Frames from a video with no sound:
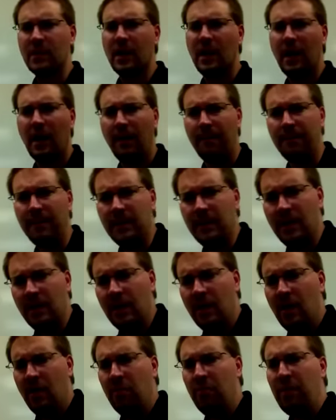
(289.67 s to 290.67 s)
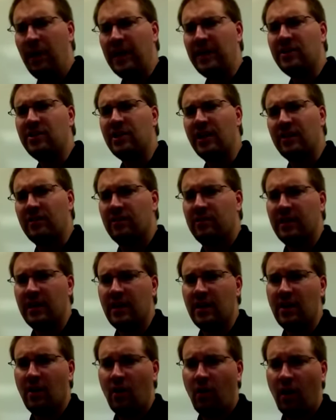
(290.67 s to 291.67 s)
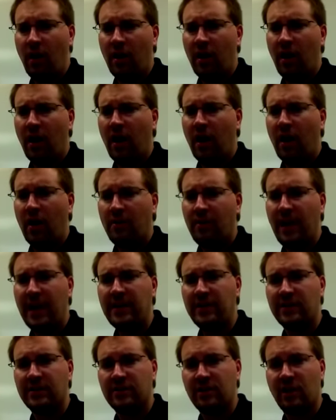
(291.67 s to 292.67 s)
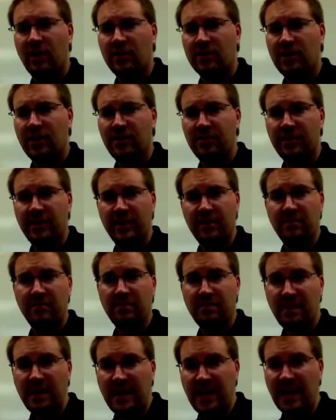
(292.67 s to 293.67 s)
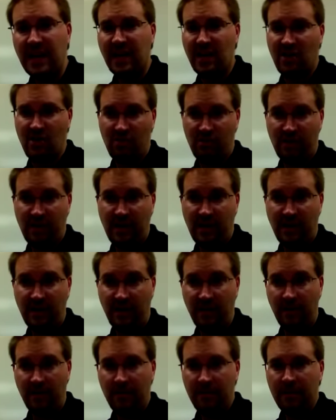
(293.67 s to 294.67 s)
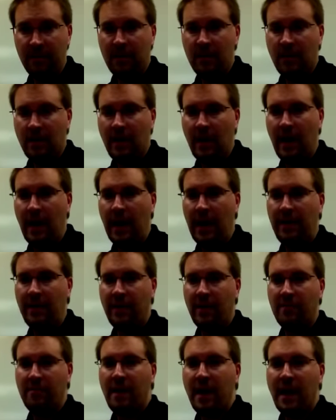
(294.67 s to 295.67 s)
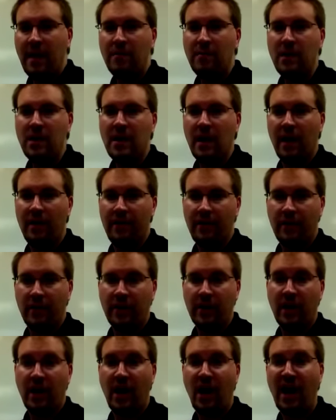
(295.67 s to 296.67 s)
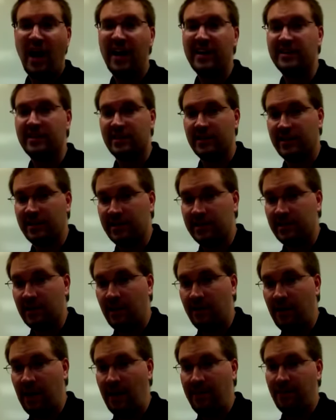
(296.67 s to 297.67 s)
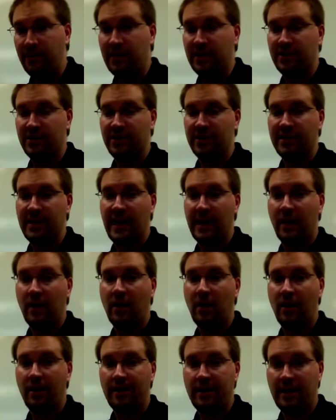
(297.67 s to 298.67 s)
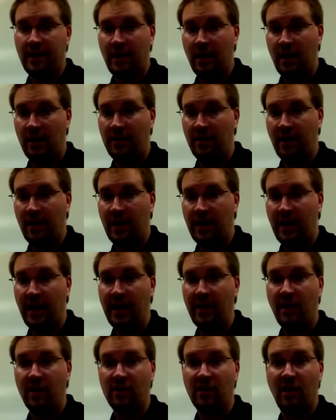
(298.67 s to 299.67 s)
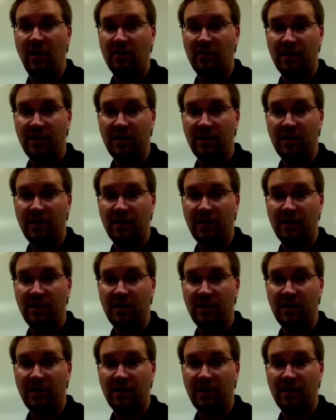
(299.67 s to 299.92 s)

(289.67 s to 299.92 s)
Um, but generally, you know, our, our, our patients are generally going to be acutely ill, and there may be other causes of hypotension and tachycardia, on, uh, and our, our